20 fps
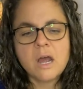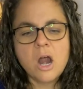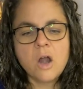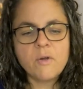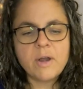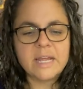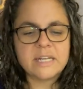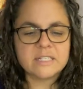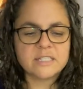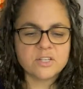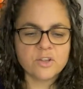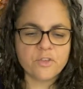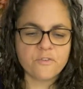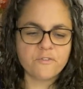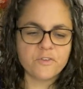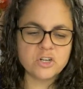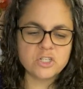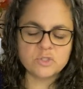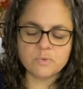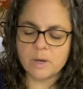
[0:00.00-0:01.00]
All right, so the
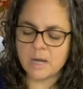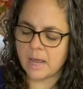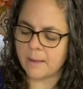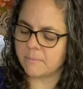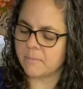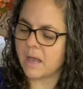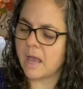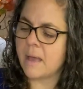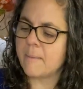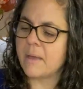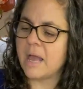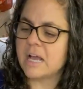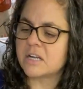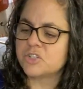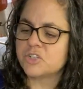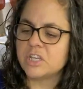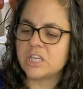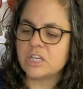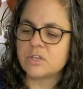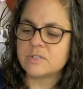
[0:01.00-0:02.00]
first one I'm
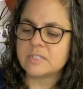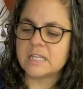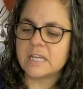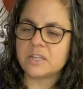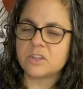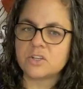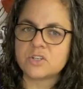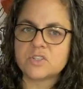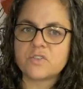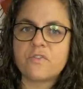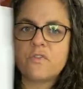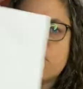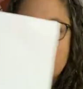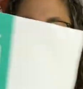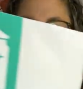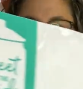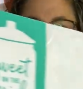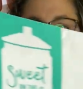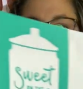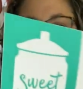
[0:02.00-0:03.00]
actually using, there's
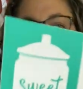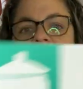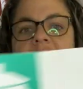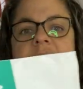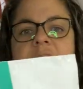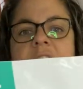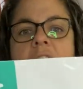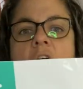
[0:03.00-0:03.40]
4 of these